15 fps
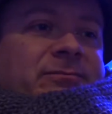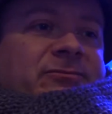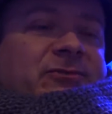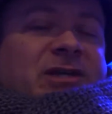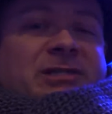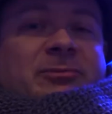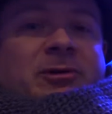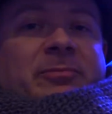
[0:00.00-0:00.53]

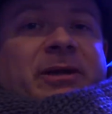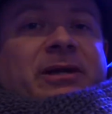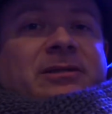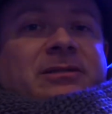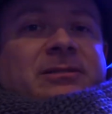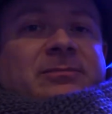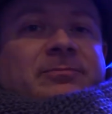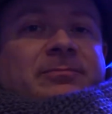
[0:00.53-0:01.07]
Facebook
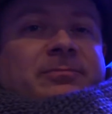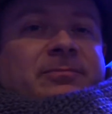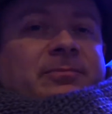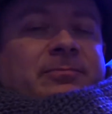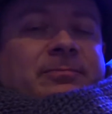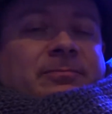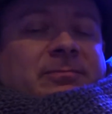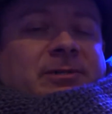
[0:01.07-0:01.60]
pages
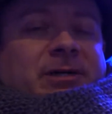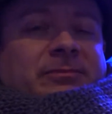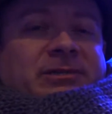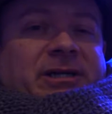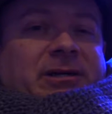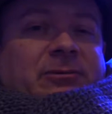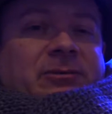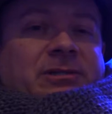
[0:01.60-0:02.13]
comes
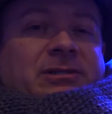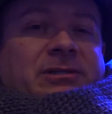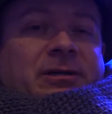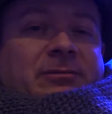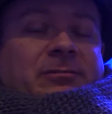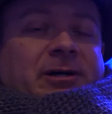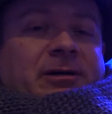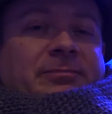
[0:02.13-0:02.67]
out with
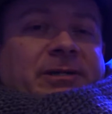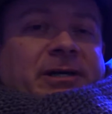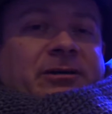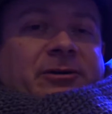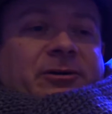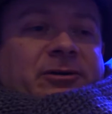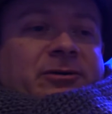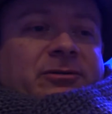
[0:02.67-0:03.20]
some update
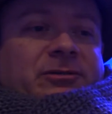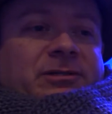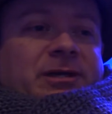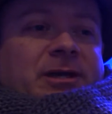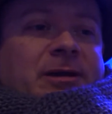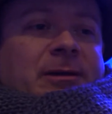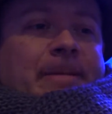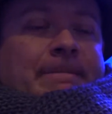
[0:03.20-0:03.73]
or news,
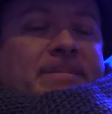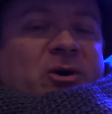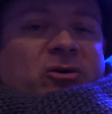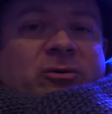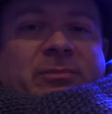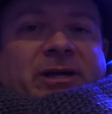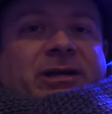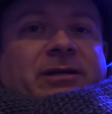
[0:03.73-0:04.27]

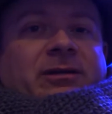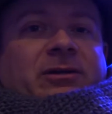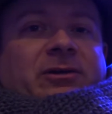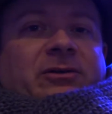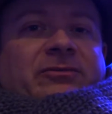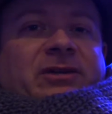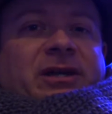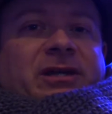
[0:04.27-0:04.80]
boom, I get a
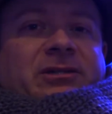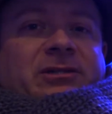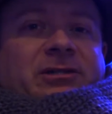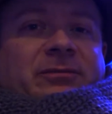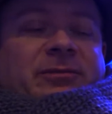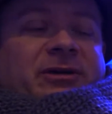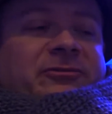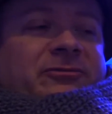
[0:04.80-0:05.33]
notification
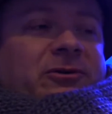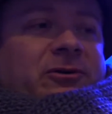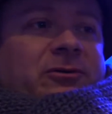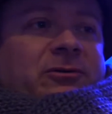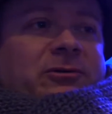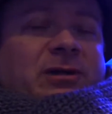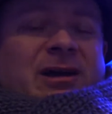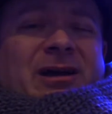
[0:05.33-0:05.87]
on my
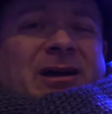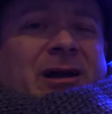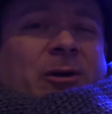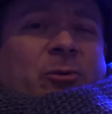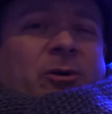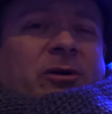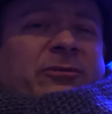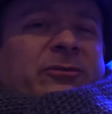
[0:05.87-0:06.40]
phone. I
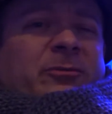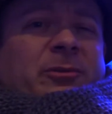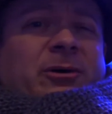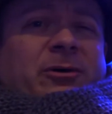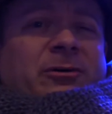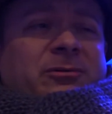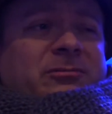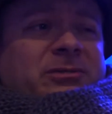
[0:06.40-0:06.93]
work from
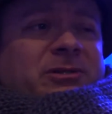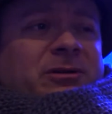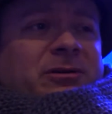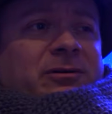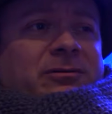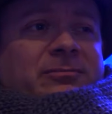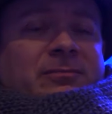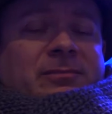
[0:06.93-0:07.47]
home,
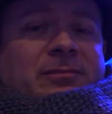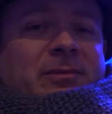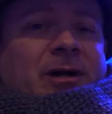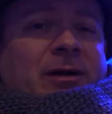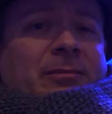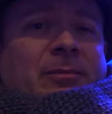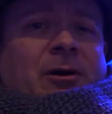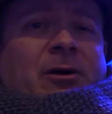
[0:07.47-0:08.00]
so
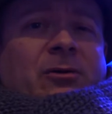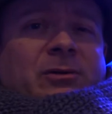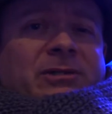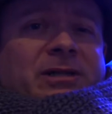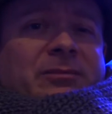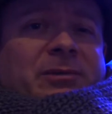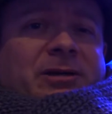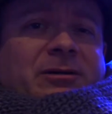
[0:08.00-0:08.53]
I'm always
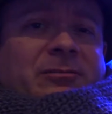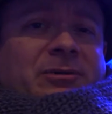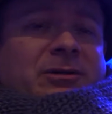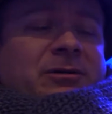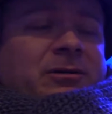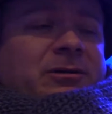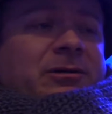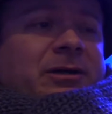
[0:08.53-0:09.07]
at my
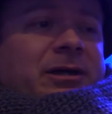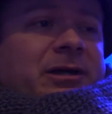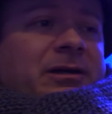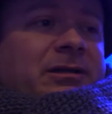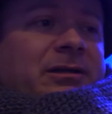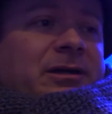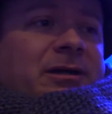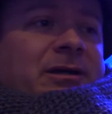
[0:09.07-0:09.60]
computer,
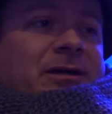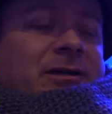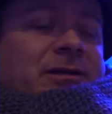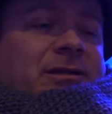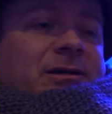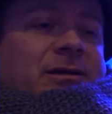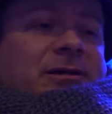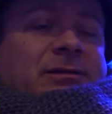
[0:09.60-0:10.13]
and
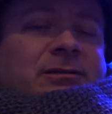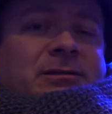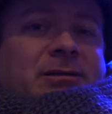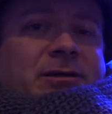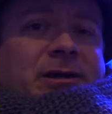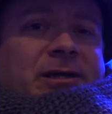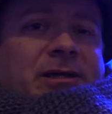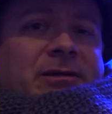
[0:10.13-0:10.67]

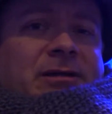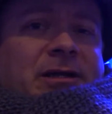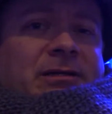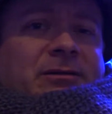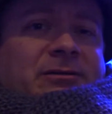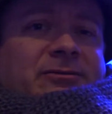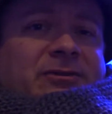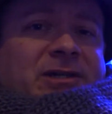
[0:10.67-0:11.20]
I get that
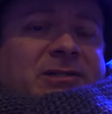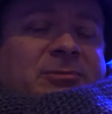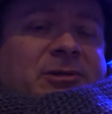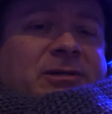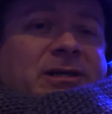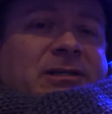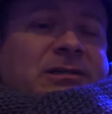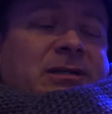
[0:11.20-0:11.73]
little
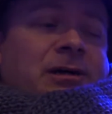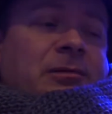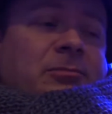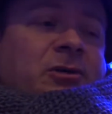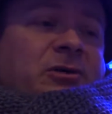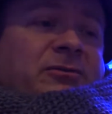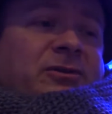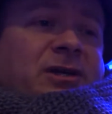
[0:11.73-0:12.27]
Facebook desktop
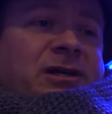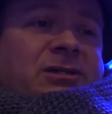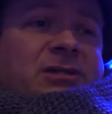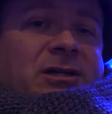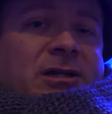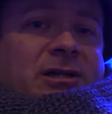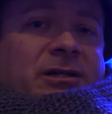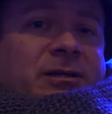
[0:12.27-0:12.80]

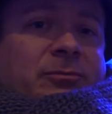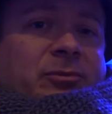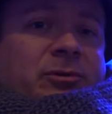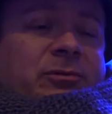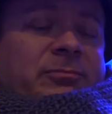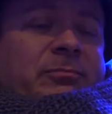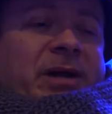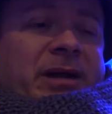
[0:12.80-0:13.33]
notification, click it,
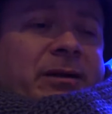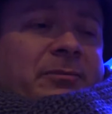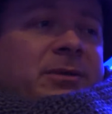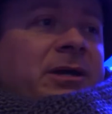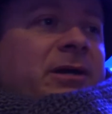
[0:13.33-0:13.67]
boom, bam.